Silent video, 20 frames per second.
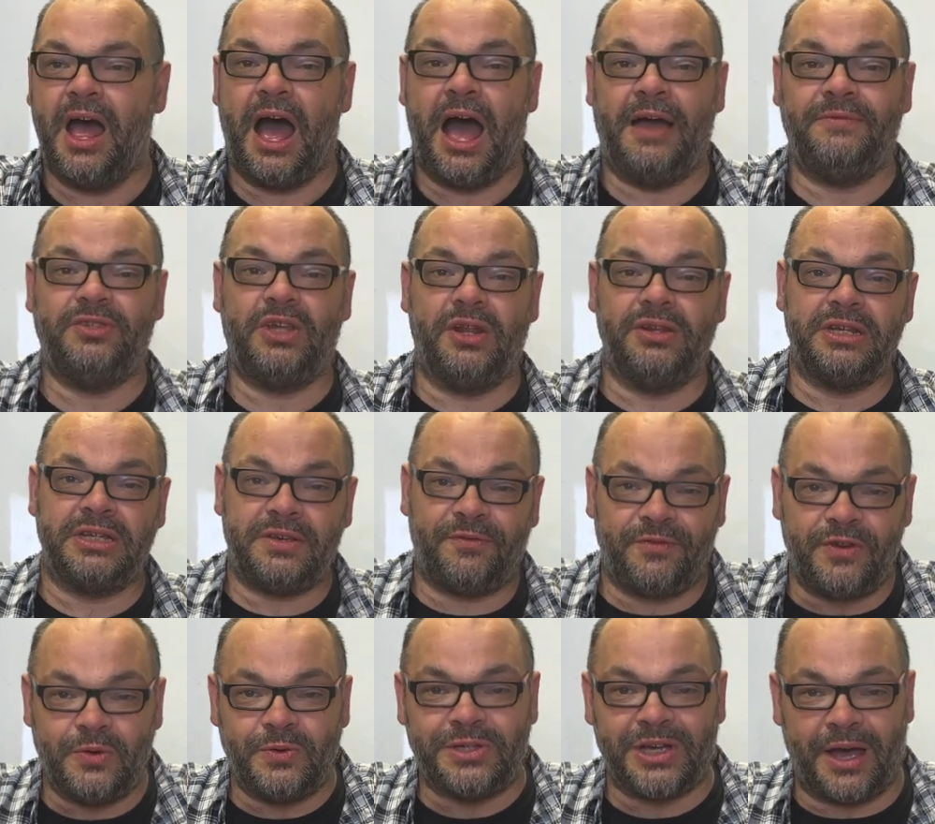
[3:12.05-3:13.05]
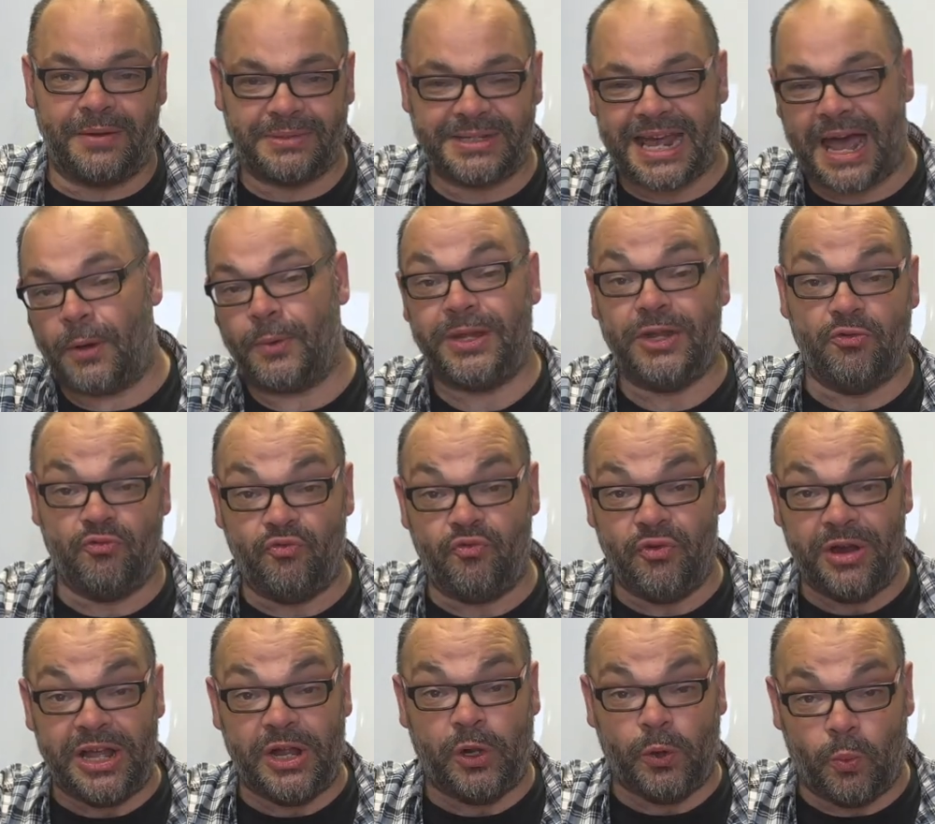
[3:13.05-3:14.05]
I've done this a few times now in the
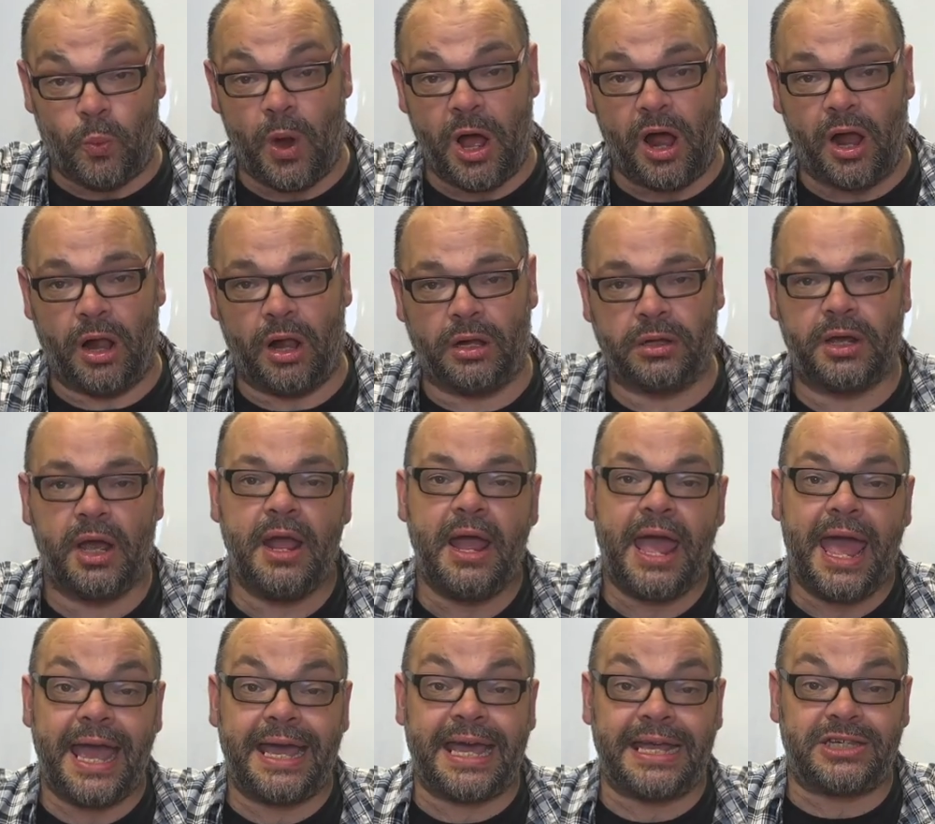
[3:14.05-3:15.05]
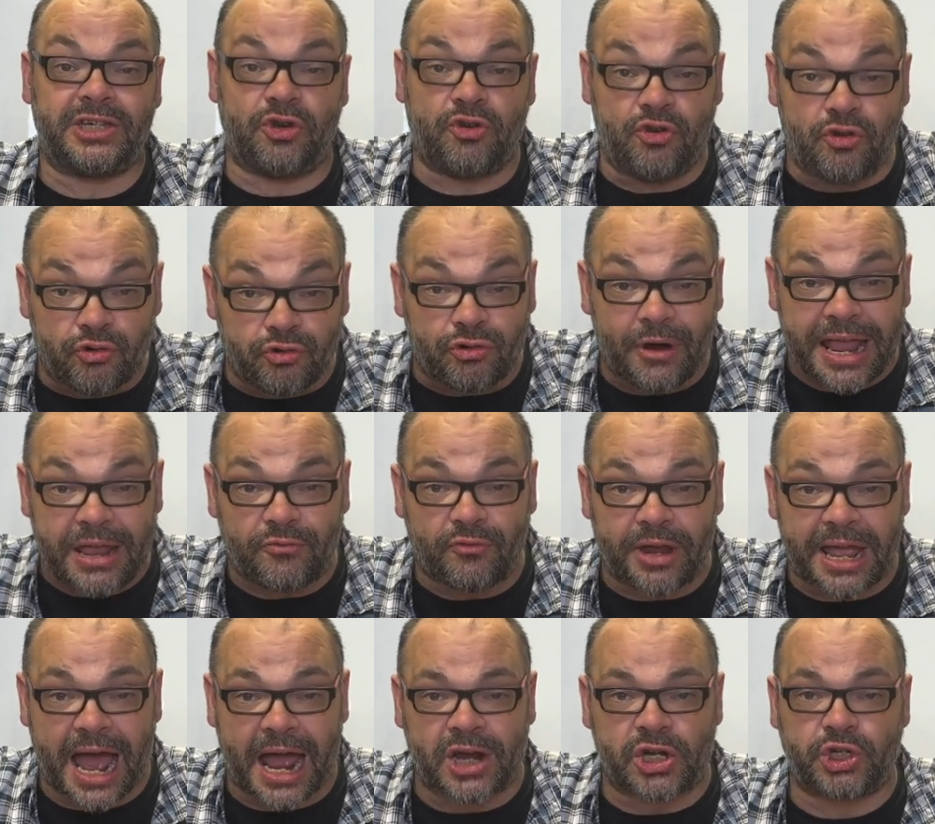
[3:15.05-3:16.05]
real world, it gets a great
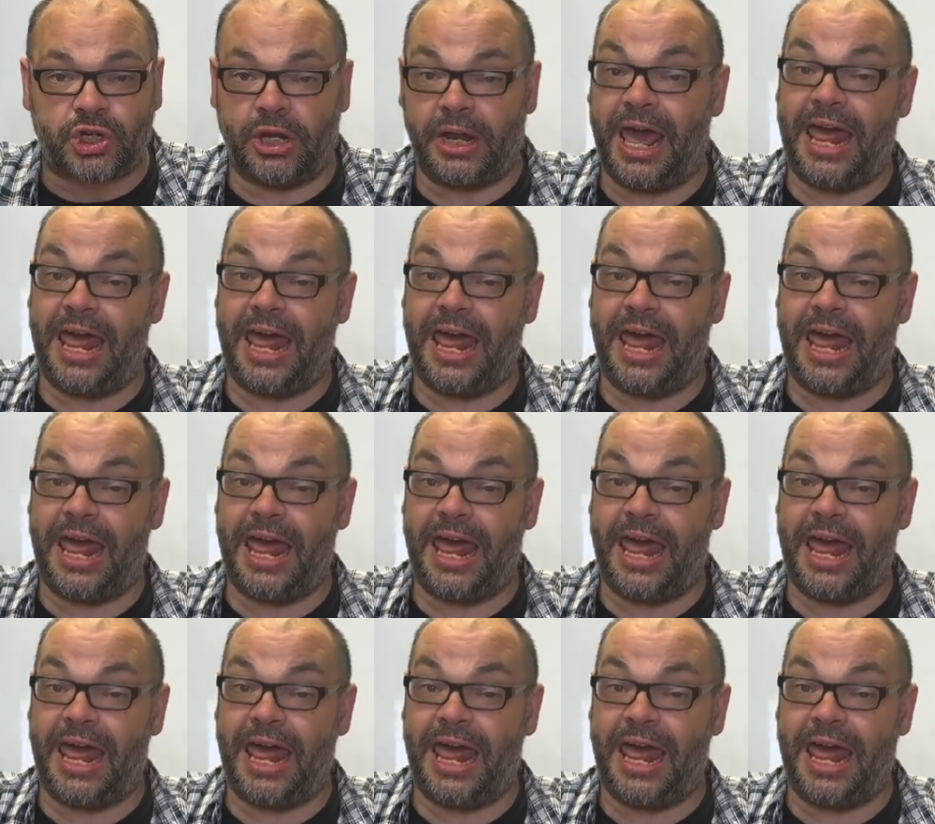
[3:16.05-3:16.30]
reaction.